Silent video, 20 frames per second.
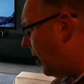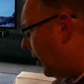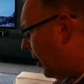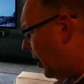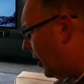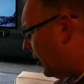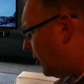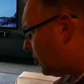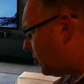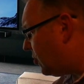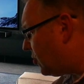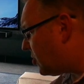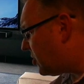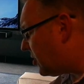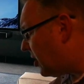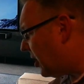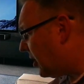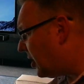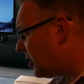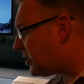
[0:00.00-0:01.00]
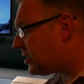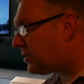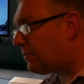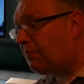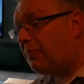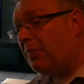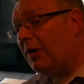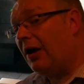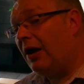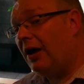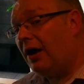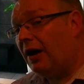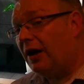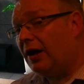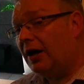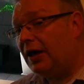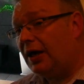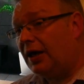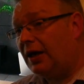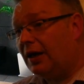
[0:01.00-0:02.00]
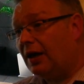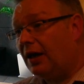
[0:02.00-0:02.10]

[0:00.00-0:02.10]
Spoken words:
it does this by